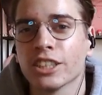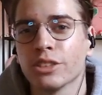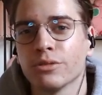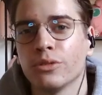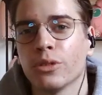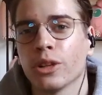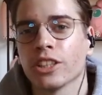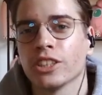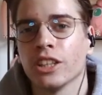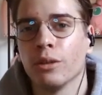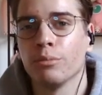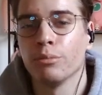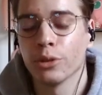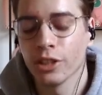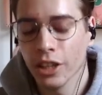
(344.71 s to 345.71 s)
So for
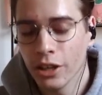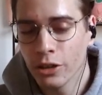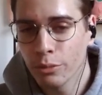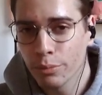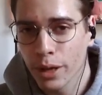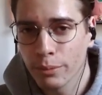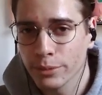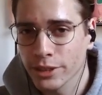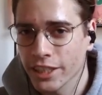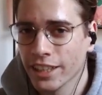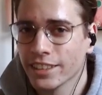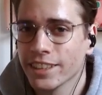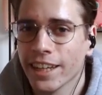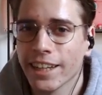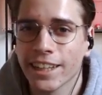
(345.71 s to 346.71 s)
example, clone blimps can
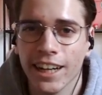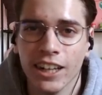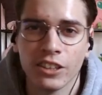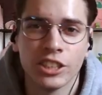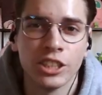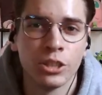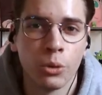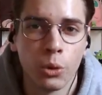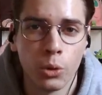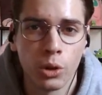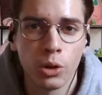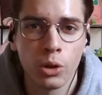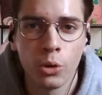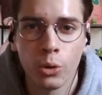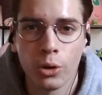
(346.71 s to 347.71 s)
take out the whole
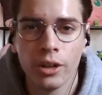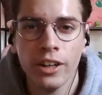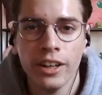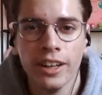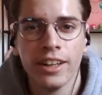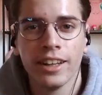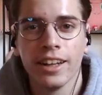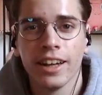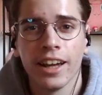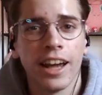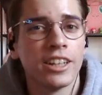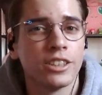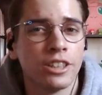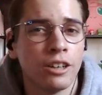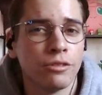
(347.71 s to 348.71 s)
core
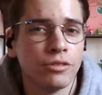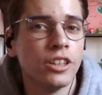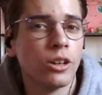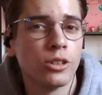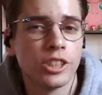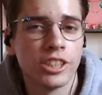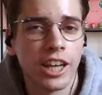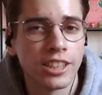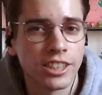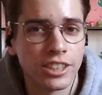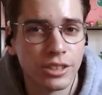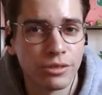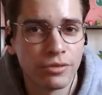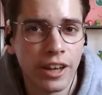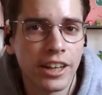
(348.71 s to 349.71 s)
and you have no chance at
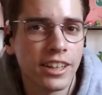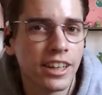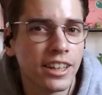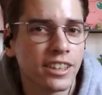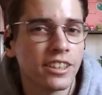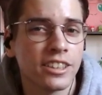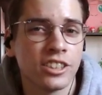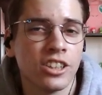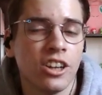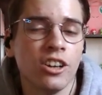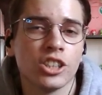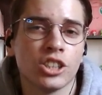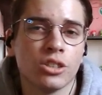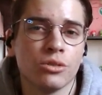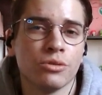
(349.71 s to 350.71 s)
defending it. It is
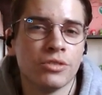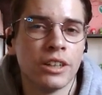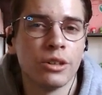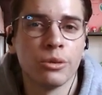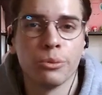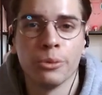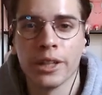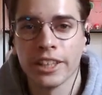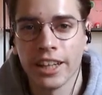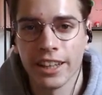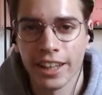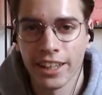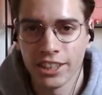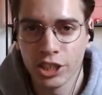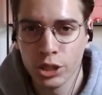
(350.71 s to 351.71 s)
also very weak
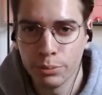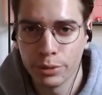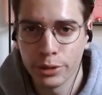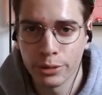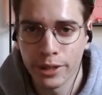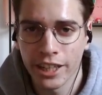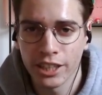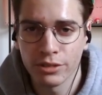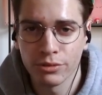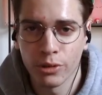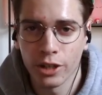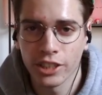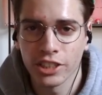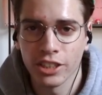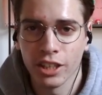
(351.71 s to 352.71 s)
against super dragons, for
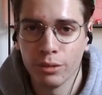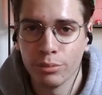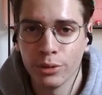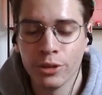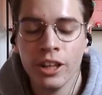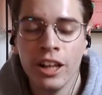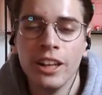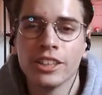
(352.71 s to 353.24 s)
example.